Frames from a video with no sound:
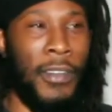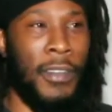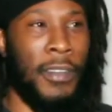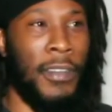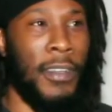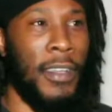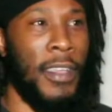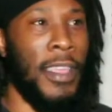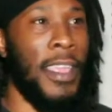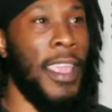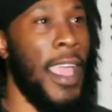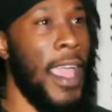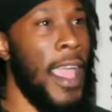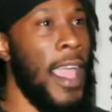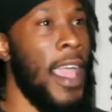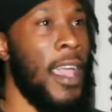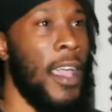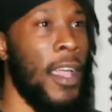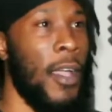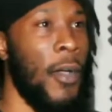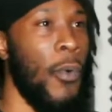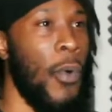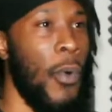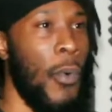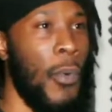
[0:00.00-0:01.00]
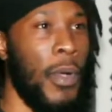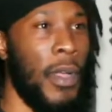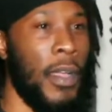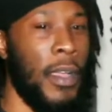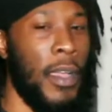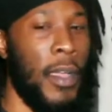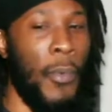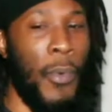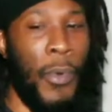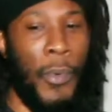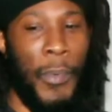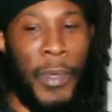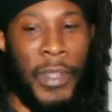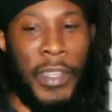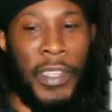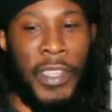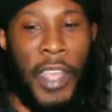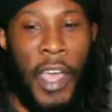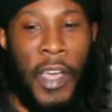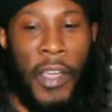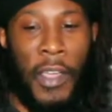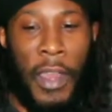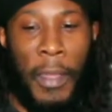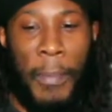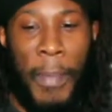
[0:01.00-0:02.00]
yeah, when we're
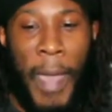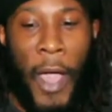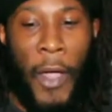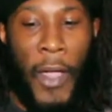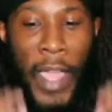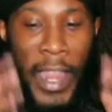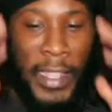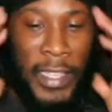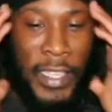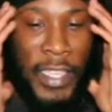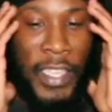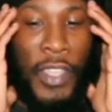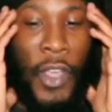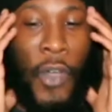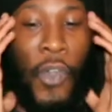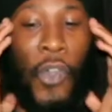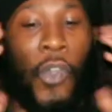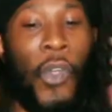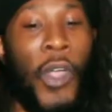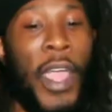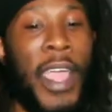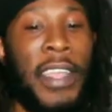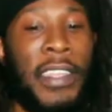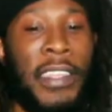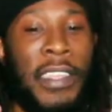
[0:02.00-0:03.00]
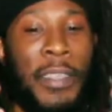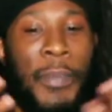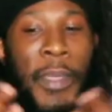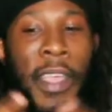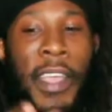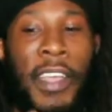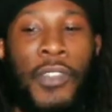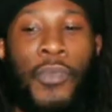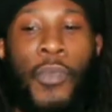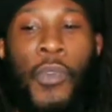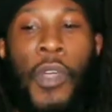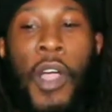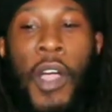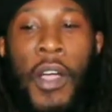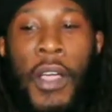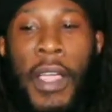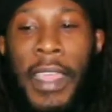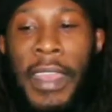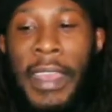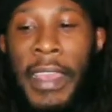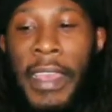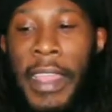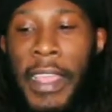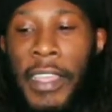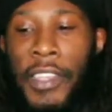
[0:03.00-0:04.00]
talking about, and it's so crazy because we're all
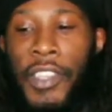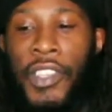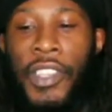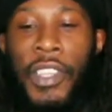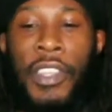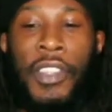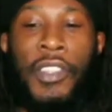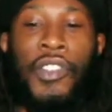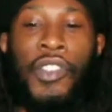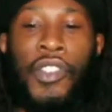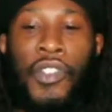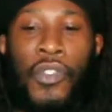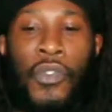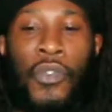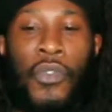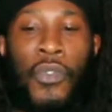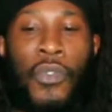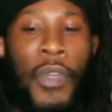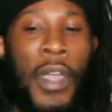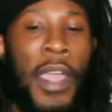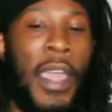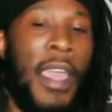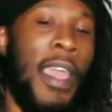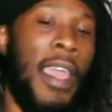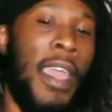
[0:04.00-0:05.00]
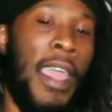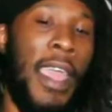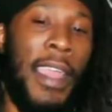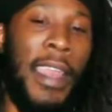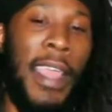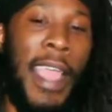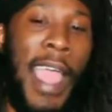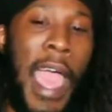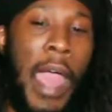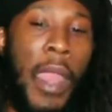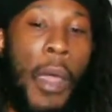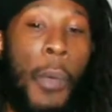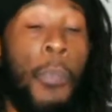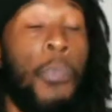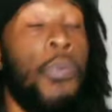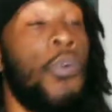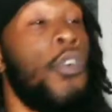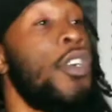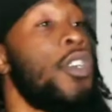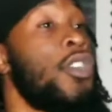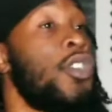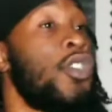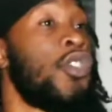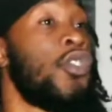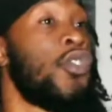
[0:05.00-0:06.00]
conditioned to and kind of
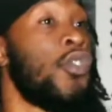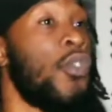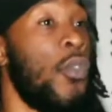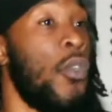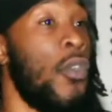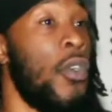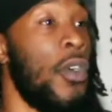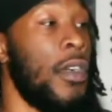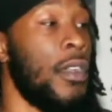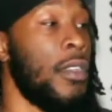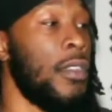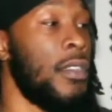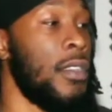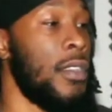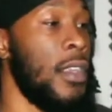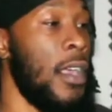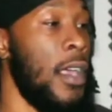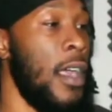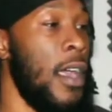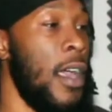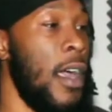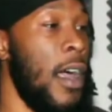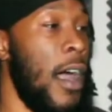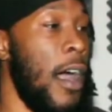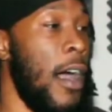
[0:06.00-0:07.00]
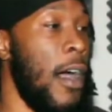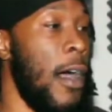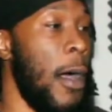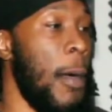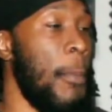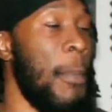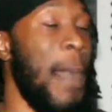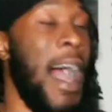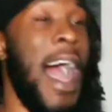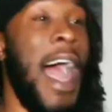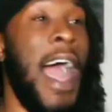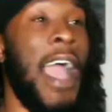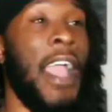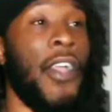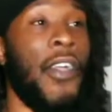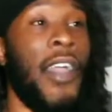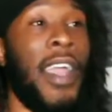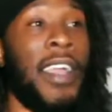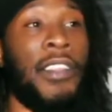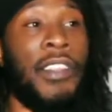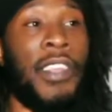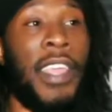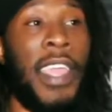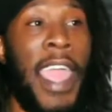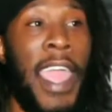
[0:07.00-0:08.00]
push towards higher
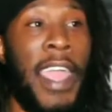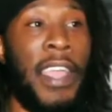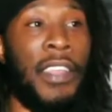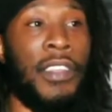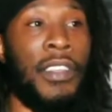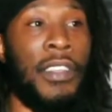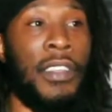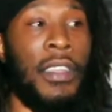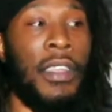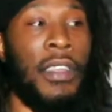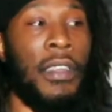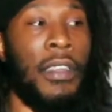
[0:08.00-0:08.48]
education,